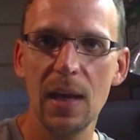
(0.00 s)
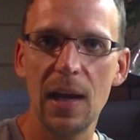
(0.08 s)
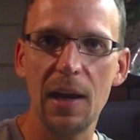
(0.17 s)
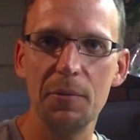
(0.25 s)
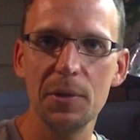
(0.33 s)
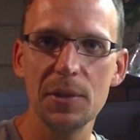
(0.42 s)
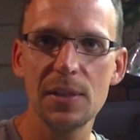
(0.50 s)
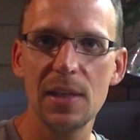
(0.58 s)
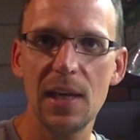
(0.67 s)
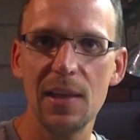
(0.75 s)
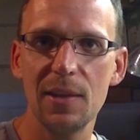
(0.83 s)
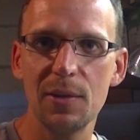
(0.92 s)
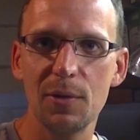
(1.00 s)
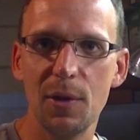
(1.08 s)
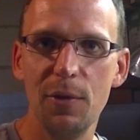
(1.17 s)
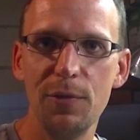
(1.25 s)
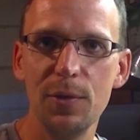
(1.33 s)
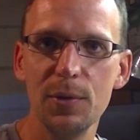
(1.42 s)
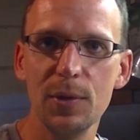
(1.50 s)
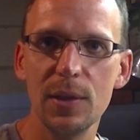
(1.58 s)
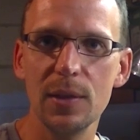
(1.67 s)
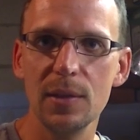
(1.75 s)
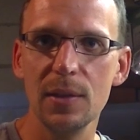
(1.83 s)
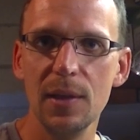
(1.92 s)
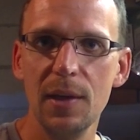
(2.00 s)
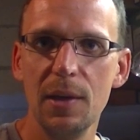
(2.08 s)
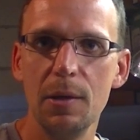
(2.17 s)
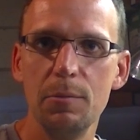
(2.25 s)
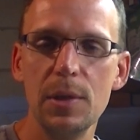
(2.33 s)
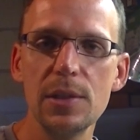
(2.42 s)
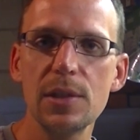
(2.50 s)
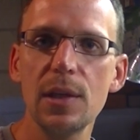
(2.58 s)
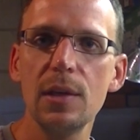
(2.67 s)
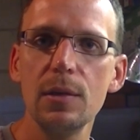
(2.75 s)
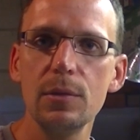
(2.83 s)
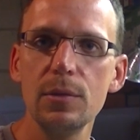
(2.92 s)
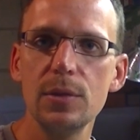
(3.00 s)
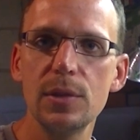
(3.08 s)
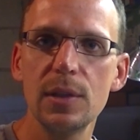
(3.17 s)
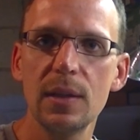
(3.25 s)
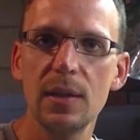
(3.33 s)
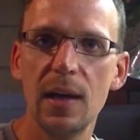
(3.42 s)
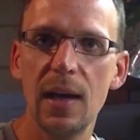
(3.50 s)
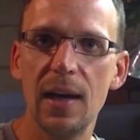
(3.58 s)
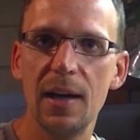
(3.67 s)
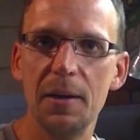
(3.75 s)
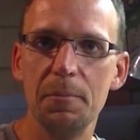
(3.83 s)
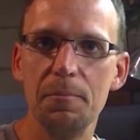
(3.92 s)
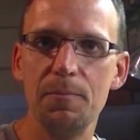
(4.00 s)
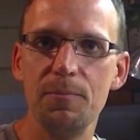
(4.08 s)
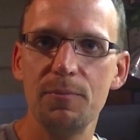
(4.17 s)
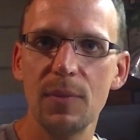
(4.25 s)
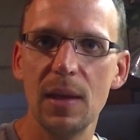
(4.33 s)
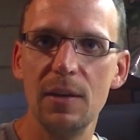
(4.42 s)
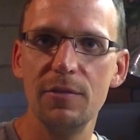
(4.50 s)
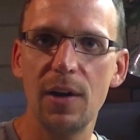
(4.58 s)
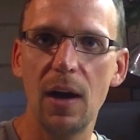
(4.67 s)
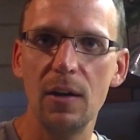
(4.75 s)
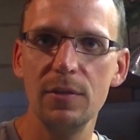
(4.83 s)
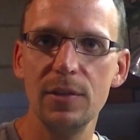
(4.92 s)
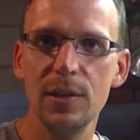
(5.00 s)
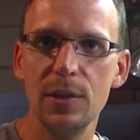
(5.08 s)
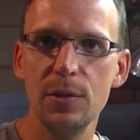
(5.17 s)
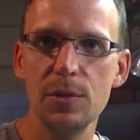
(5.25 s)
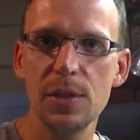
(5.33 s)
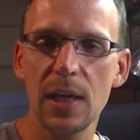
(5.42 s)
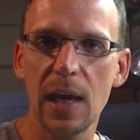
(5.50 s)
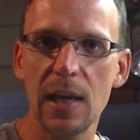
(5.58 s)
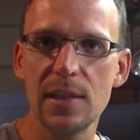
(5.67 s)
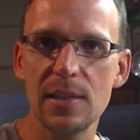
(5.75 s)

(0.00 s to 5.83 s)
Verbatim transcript: and I will say that there were a few little miscues um, involved in using a